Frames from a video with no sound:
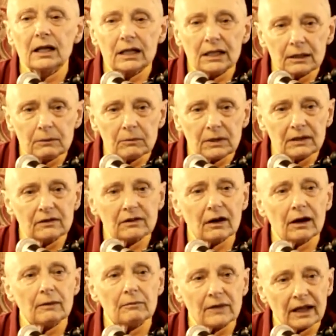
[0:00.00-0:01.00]
In the
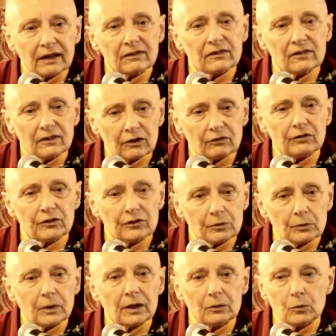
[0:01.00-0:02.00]
meantime, that self is
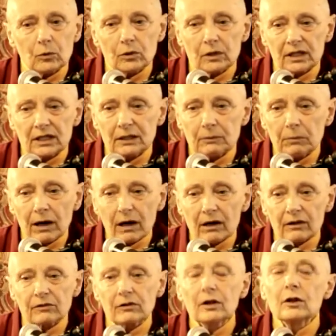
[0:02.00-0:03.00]
the one walking the
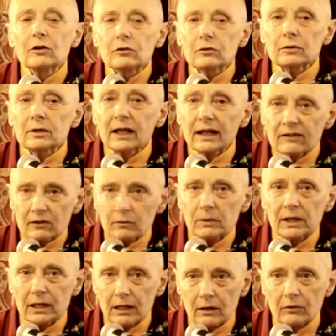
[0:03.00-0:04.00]
path. So it has to
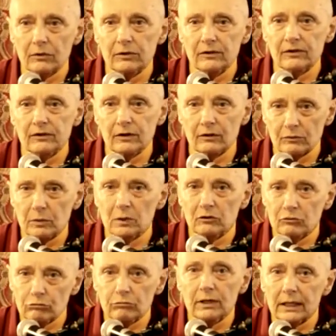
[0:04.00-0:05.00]
be a healthy self,
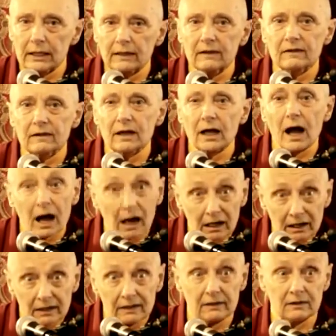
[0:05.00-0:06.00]
which really is a
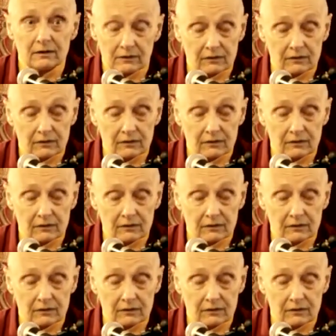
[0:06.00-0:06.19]
kind